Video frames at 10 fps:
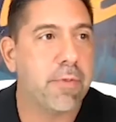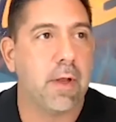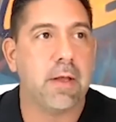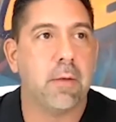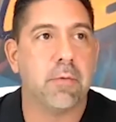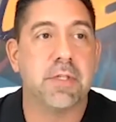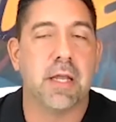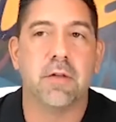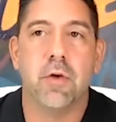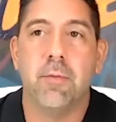He was
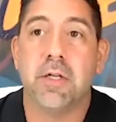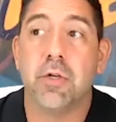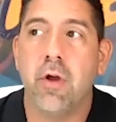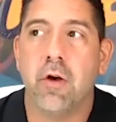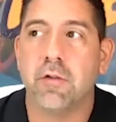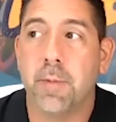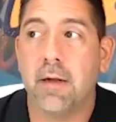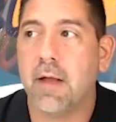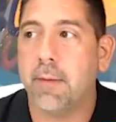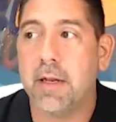saying too much. Who knows?
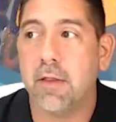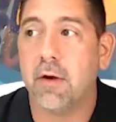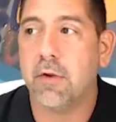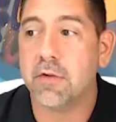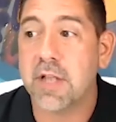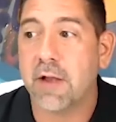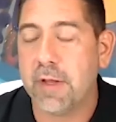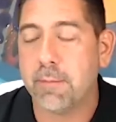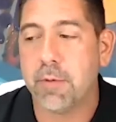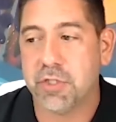But I mean, they're
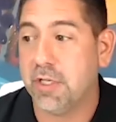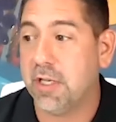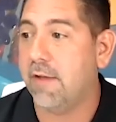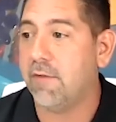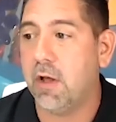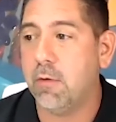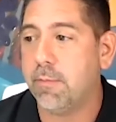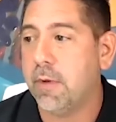definitely pushing the envelope.